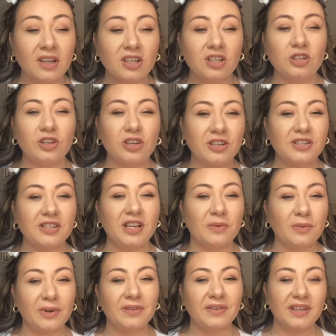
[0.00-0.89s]
you know, you say
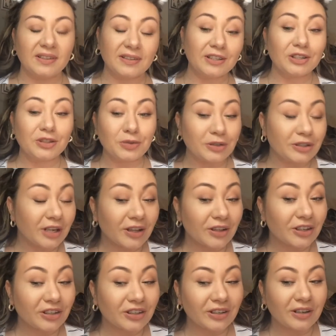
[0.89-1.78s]
one thing, then you do
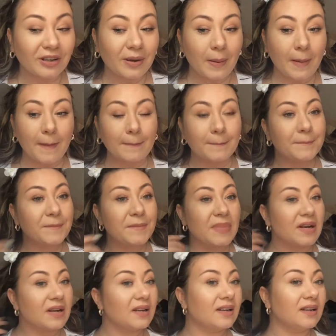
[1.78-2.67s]
another.
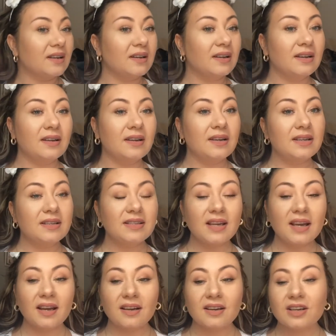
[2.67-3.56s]
But
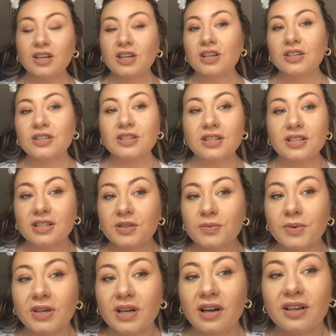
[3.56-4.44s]
yeah, so this is
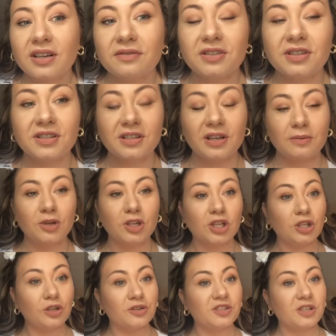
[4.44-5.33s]
what I'll give you some
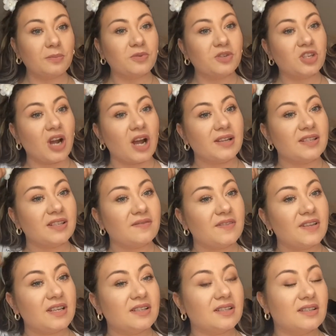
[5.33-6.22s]
close-up shots of
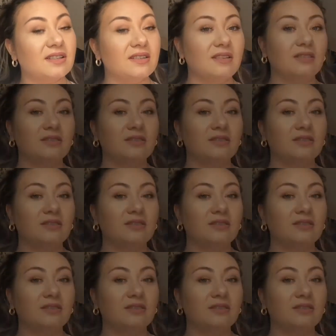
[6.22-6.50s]
this.